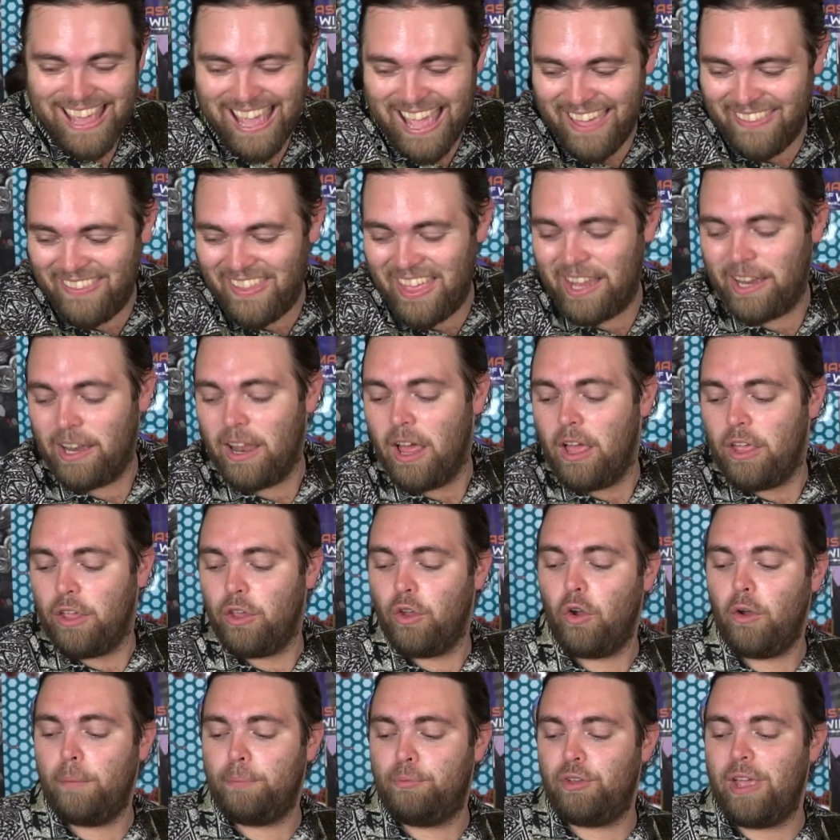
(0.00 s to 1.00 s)
And then
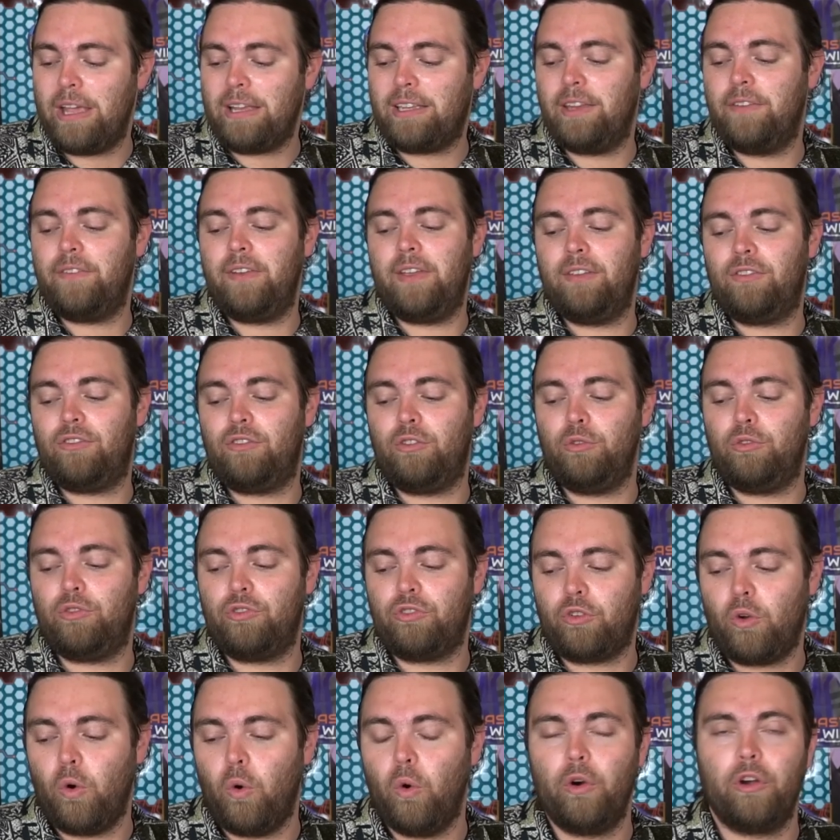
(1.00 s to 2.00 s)
your objective is to
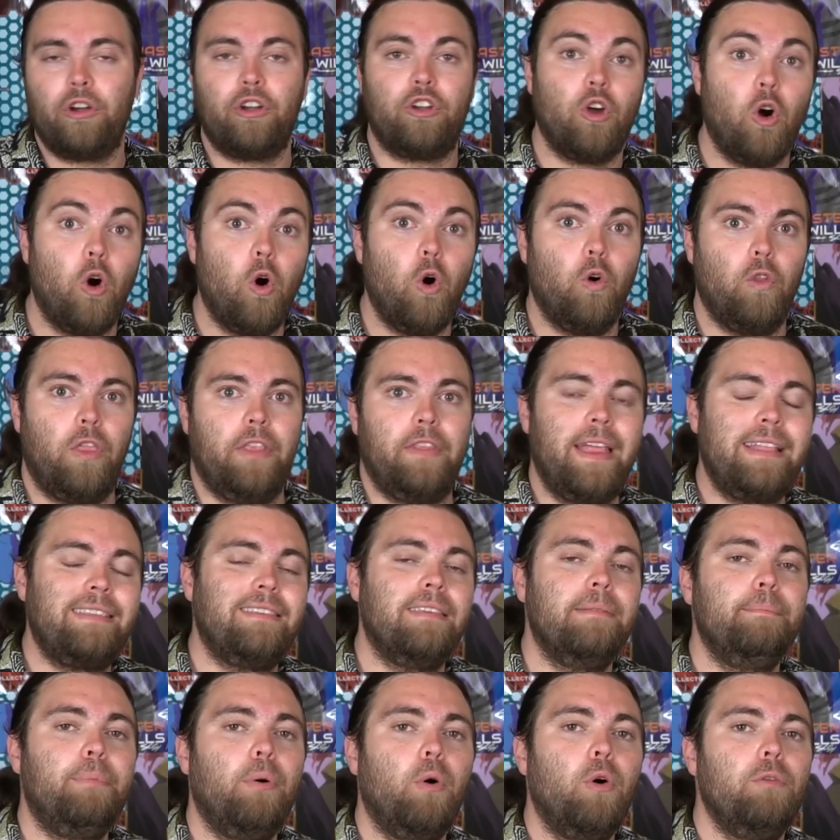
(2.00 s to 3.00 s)
score gold, and that's
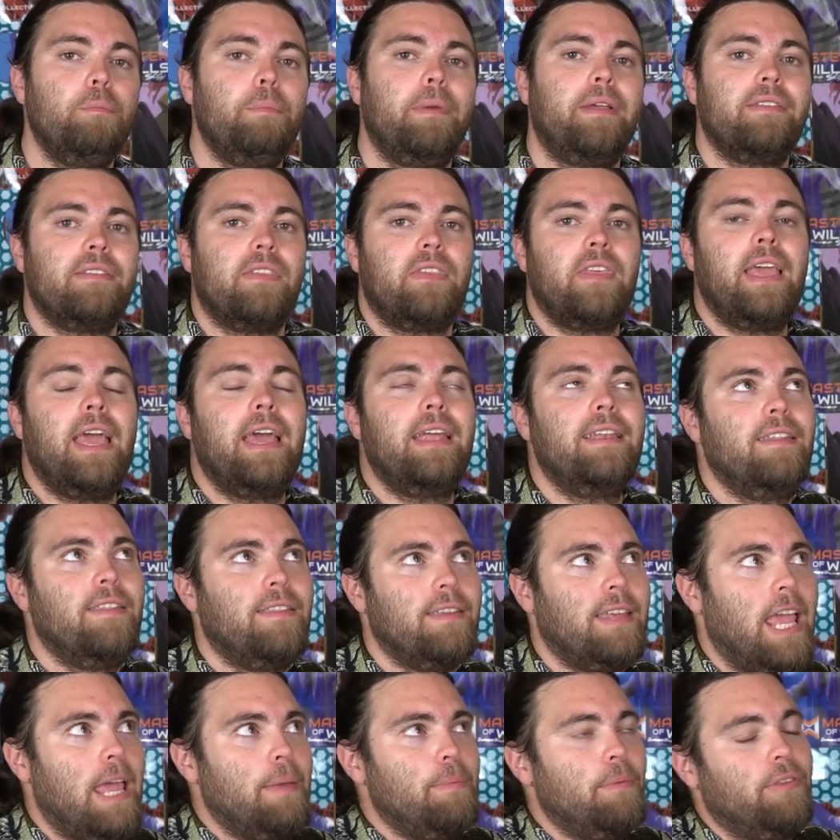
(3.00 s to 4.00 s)
important because at the end of
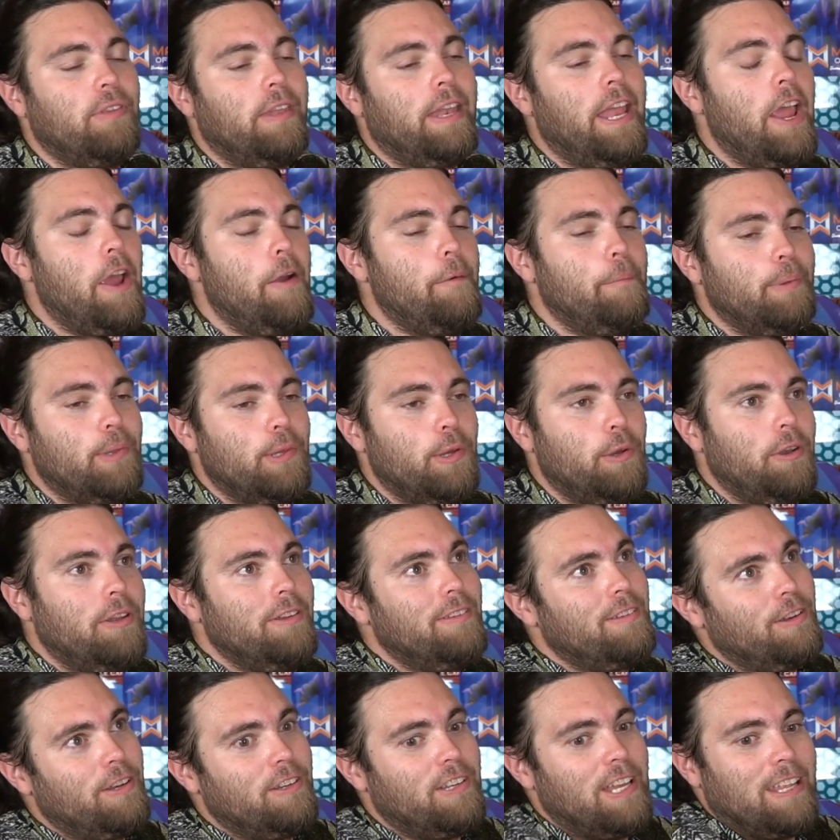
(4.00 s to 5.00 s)
the game there's an air balloon, and
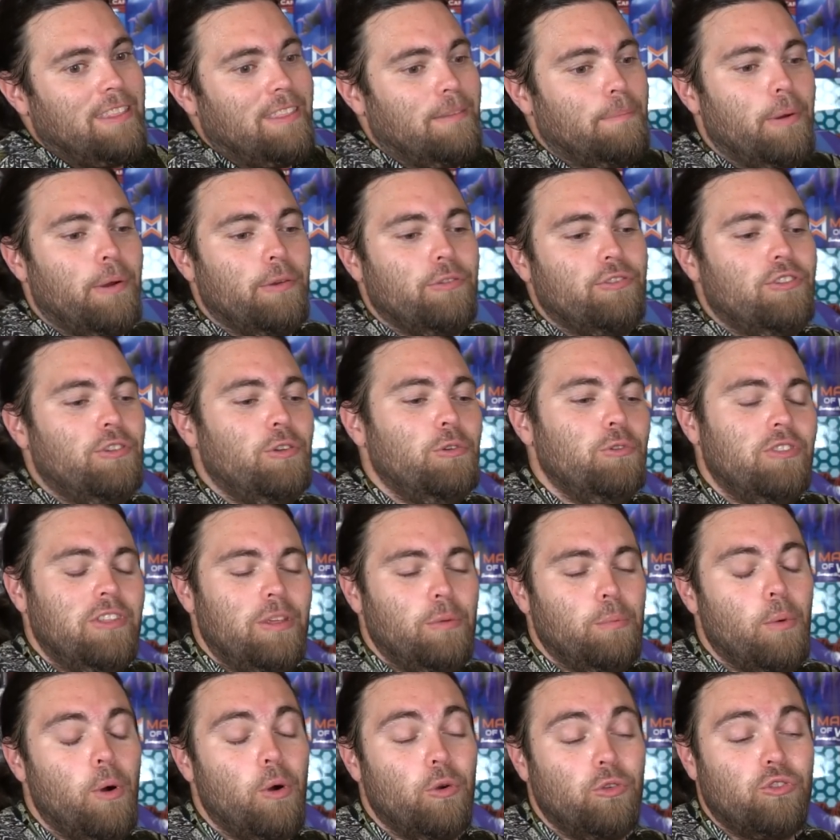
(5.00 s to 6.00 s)
it's going to take the person who's
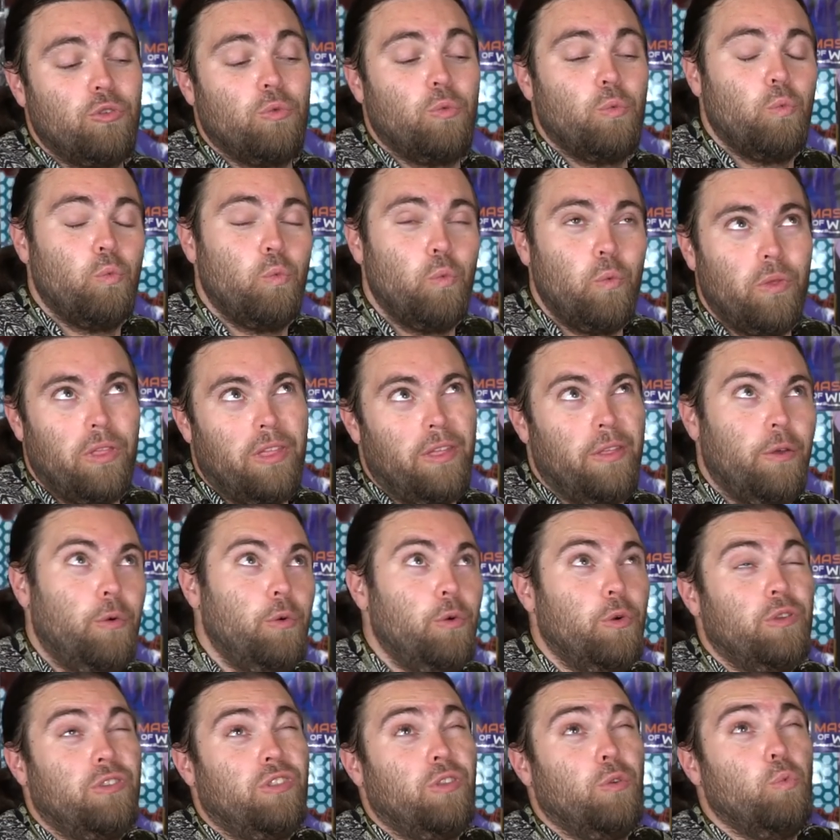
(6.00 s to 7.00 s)
the most, uh,
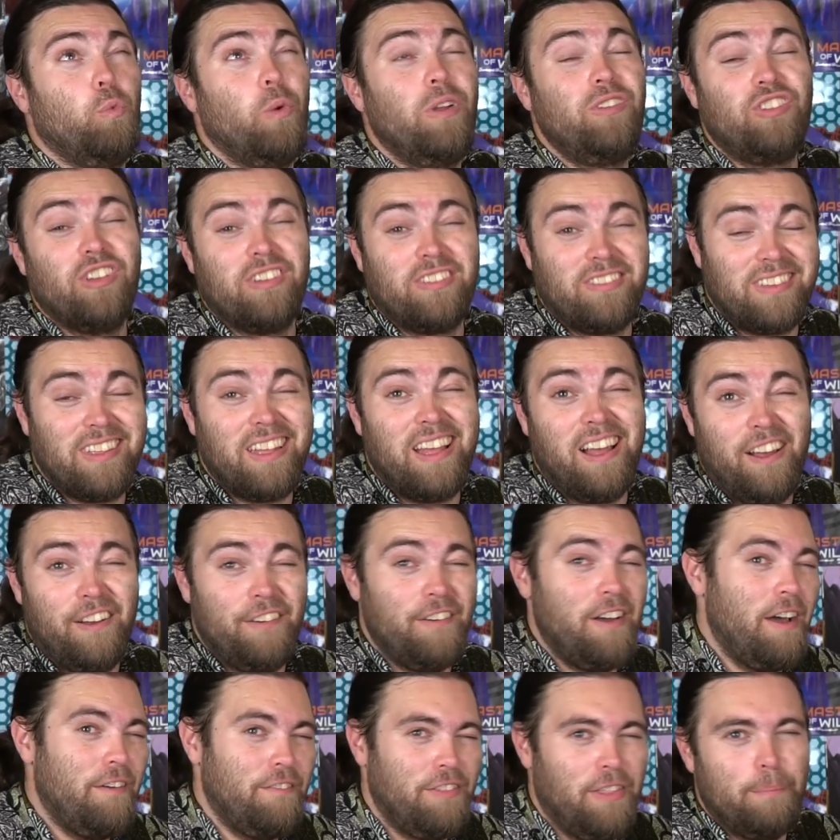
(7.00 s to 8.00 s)
who is the richest
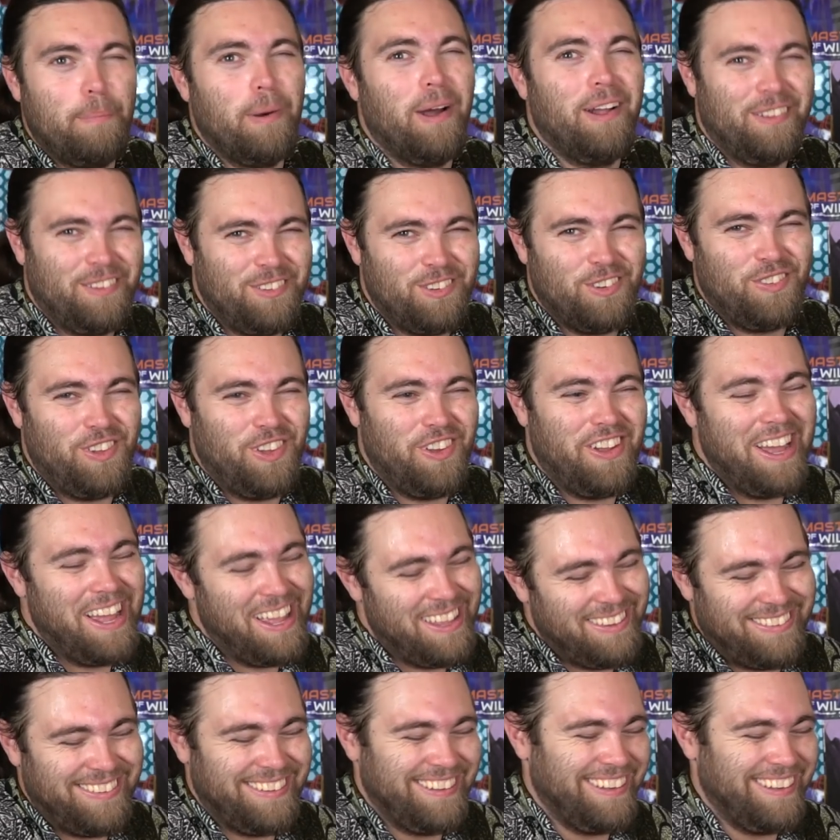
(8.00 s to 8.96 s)
of, of, the bunch of you guys.